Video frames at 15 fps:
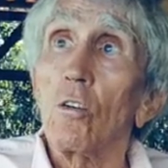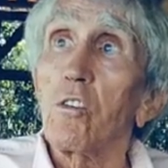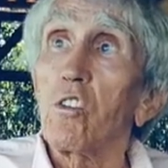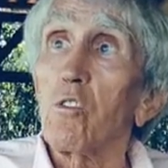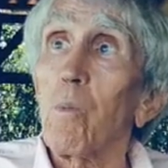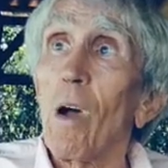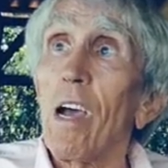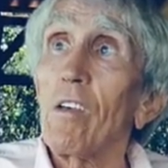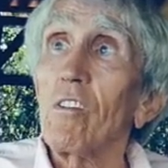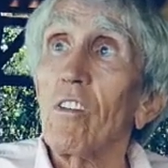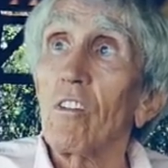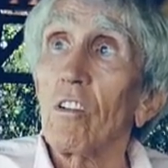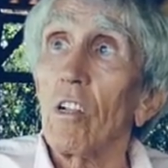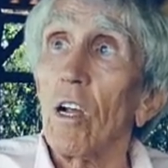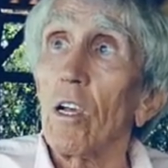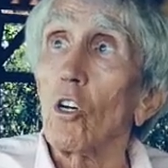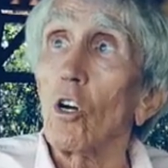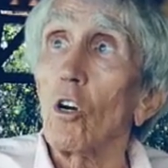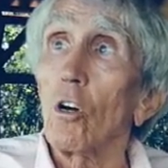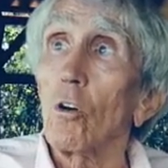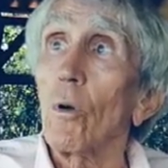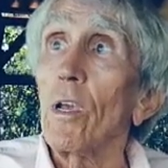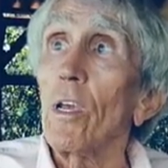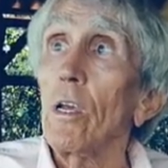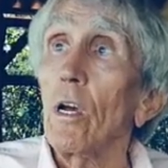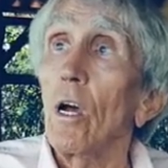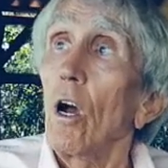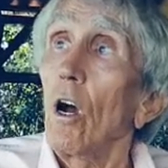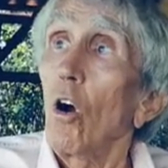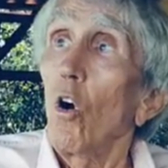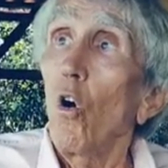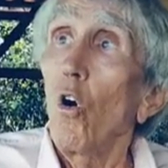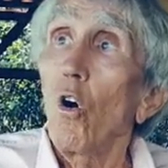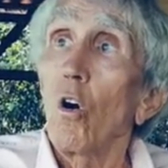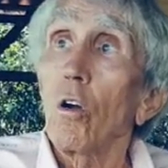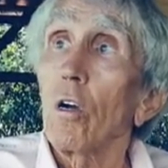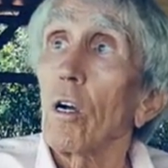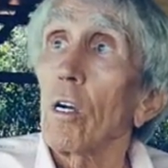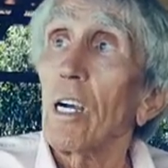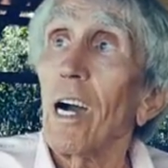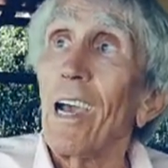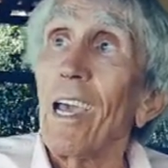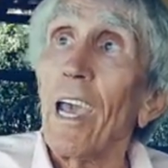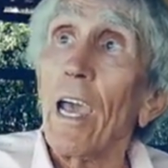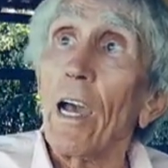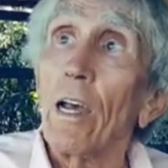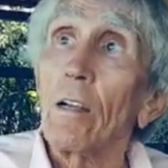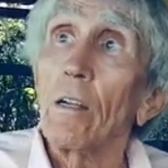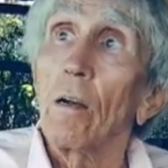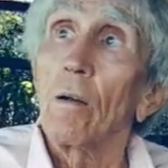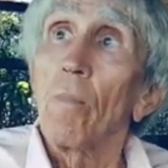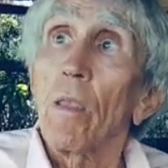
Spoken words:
spices like curry or cayenne,